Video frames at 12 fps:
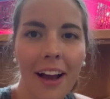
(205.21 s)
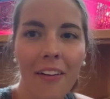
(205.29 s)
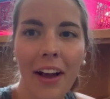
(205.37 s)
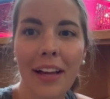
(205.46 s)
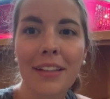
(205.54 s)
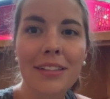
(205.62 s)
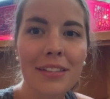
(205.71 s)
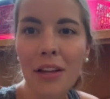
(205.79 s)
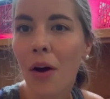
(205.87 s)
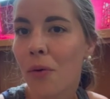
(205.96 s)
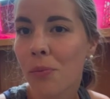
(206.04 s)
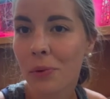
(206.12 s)
Okay,
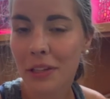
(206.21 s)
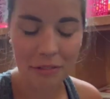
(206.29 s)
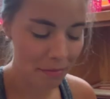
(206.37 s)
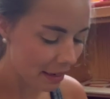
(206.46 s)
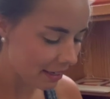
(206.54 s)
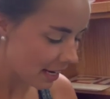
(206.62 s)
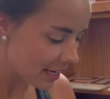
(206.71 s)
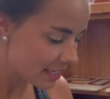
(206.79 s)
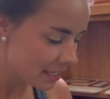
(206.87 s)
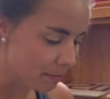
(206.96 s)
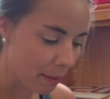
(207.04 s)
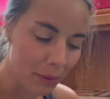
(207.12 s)
so one of my
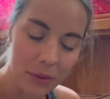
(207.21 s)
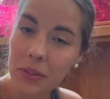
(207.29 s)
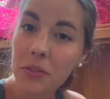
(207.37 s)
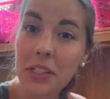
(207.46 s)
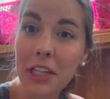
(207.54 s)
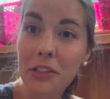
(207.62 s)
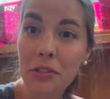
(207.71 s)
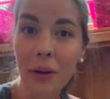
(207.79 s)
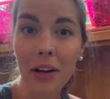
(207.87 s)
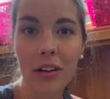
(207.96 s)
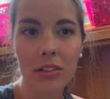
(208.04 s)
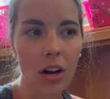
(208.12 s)
team members is here, so I
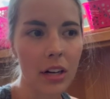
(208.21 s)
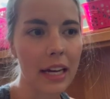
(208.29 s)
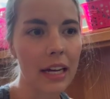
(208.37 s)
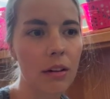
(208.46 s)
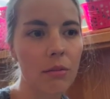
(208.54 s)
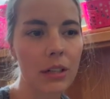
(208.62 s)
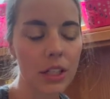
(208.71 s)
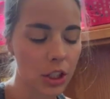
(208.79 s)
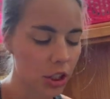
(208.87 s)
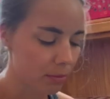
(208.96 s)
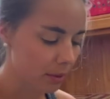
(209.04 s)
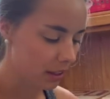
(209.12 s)
got talking,
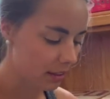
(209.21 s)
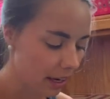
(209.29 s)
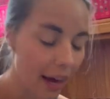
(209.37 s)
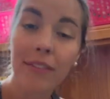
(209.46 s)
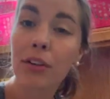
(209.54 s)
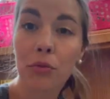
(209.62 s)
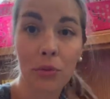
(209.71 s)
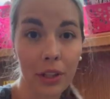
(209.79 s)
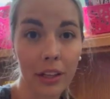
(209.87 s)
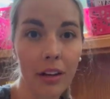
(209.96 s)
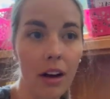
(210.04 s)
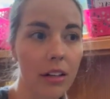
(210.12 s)
which means I haven't
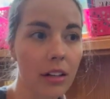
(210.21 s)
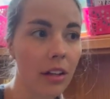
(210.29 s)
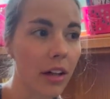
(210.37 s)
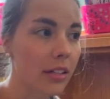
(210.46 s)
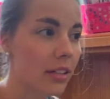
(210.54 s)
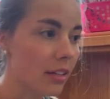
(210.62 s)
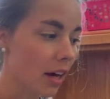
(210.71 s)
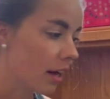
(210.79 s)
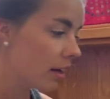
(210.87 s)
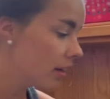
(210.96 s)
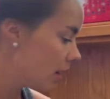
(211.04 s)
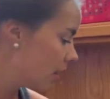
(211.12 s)
really gotten a lot
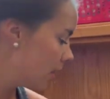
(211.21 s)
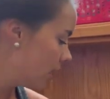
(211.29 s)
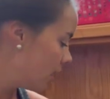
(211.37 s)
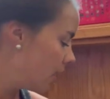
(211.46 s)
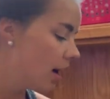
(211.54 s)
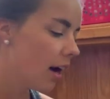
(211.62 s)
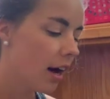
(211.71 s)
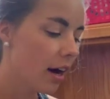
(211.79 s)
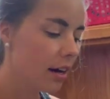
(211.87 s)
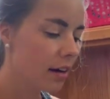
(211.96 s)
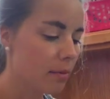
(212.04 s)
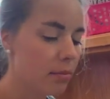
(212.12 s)
done.
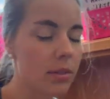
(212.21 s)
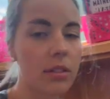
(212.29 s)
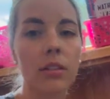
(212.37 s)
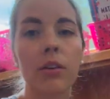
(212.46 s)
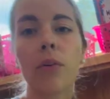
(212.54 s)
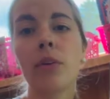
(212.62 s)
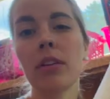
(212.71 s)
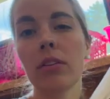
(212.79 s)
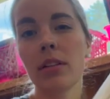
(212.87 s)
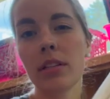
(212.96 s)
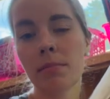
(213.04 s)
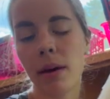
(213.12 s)
Still going through
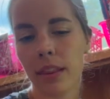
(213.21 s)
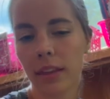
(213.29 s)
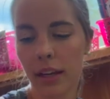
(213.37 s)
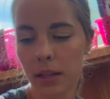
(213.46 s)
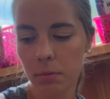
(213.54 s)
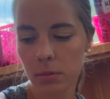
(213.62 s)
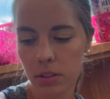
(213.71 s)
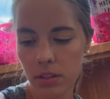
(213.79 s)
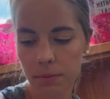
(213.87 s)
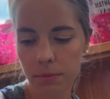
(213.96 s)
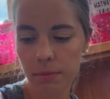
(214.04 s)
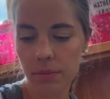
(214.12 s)
these math games,
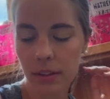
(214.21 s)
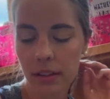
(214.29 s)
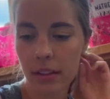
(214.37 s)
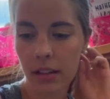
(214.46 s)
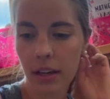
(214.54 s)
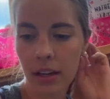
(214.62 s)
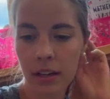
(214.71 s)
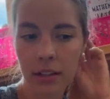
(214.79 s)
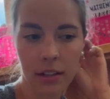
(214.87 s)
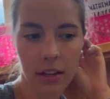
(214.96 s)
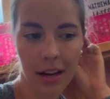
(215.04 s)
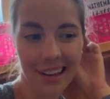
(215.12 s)

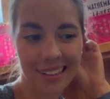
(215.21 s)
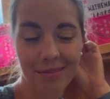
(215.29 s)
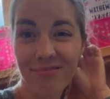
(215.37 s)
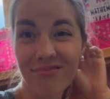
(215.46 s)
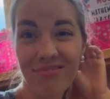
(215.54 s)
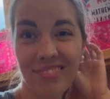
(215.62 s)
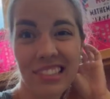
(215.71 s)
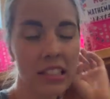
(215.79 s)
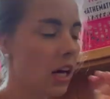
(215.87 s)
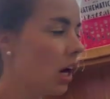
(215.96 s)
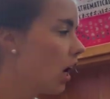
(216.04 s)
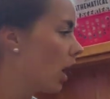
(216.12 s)
and I
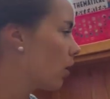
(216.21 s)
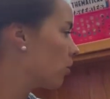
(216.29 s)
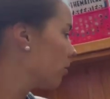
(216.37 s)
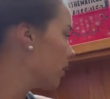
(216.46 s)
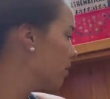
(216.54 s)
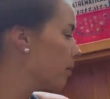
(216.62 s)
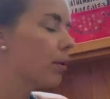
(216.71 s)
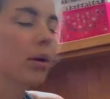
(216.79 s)
don't know where I'm gonna put